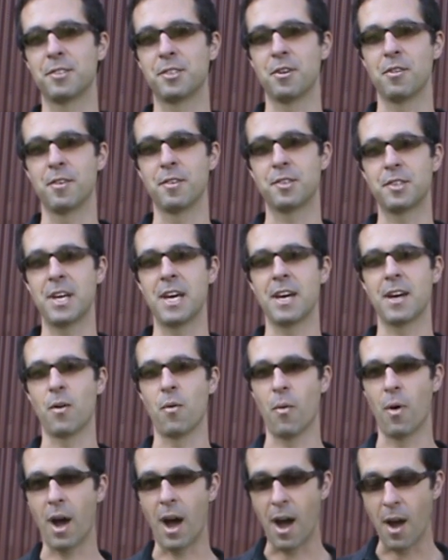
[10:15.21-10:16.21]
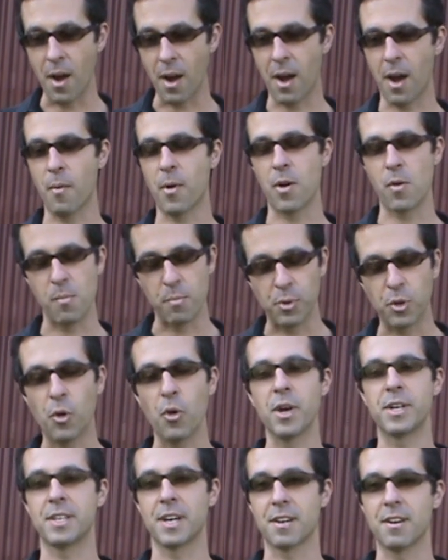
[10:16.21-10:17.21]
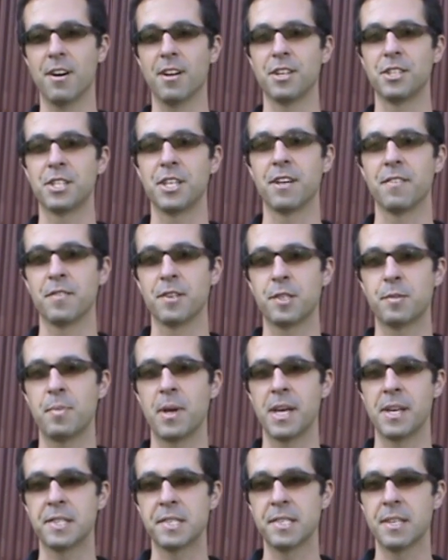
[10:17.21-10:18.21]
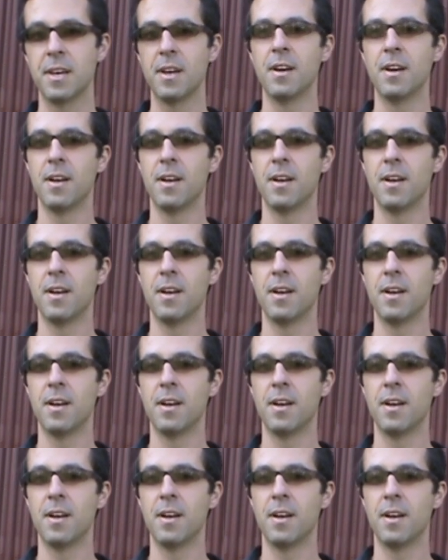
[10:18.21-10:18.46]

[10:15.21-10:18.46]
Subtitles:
So saying I want to employ technology in this space,